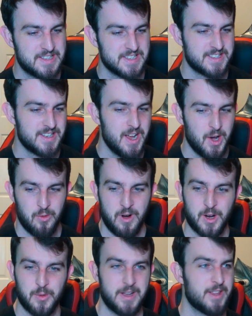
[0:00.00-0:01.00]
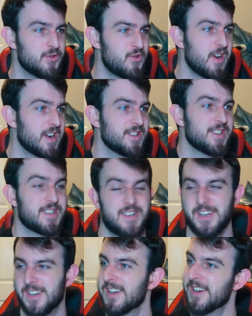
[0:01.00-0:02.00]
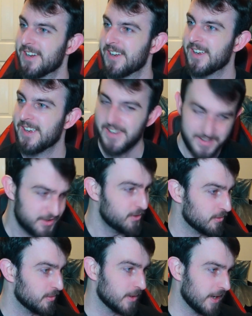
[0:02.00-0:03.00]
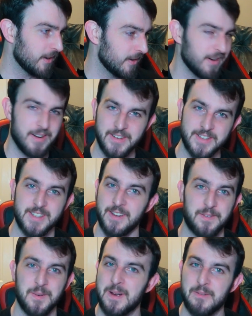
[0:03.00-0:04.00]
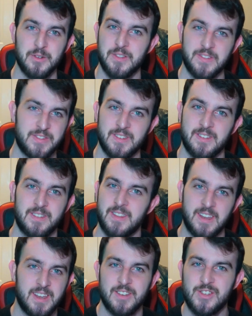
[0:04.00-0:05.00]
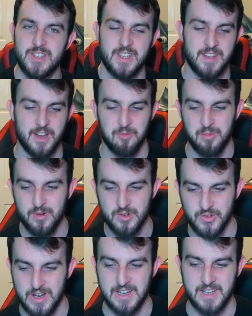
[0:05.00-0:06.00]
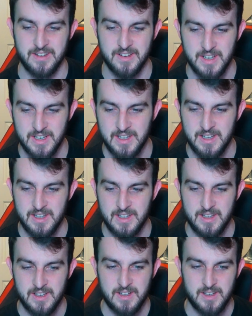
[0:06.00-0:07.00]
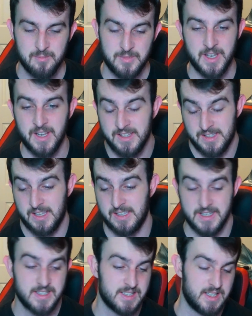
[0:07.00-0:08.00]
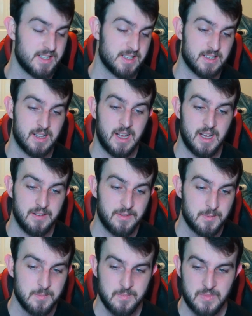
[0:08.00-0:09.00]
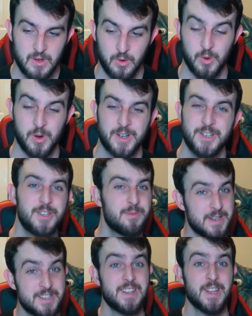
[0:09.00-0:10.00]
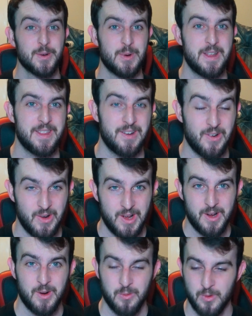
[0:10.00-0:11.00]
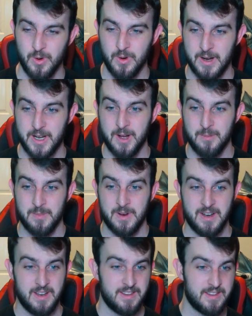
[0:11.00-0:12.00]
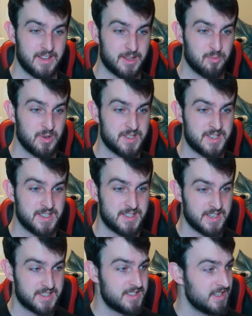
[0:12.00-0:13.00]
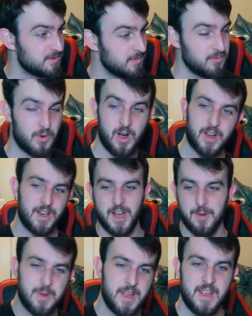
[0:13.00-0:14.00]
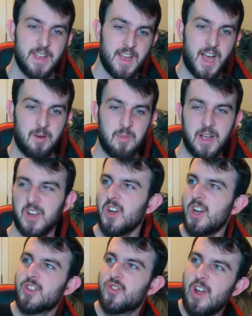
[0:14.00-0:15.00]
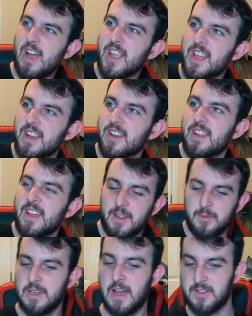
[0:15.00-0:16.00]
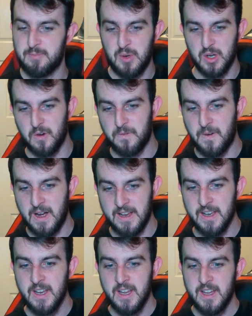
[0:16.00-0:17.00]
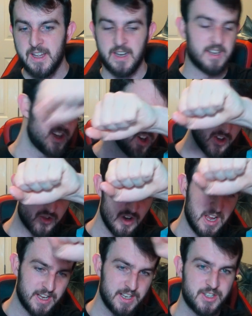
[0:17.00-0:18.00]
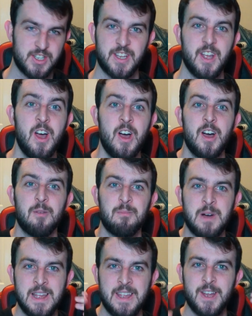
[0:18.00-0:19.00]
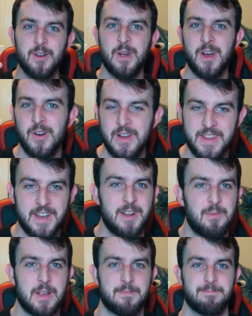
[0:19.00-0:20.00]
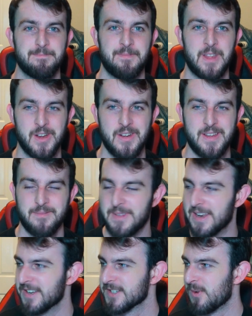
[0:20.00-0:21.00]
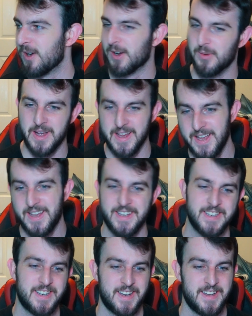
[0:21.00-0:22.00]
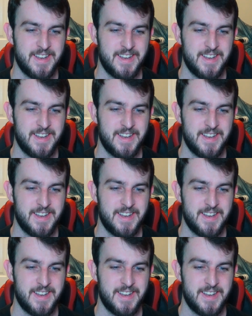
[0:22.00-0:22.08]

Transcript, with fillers: and we just walk away. The dragon's like, haha, no one will get her. And just like forever th thinking she's in there. Poor dragon. Then I, I guess at least he's alive. Or could you imagine the other way though, where I come like the princess like sees me walking up. I'm like, oh, dragon! And we have this big old fight. I kill the dragon. She's like, ah, my hero. And then I'm like, all right. And I just walk away.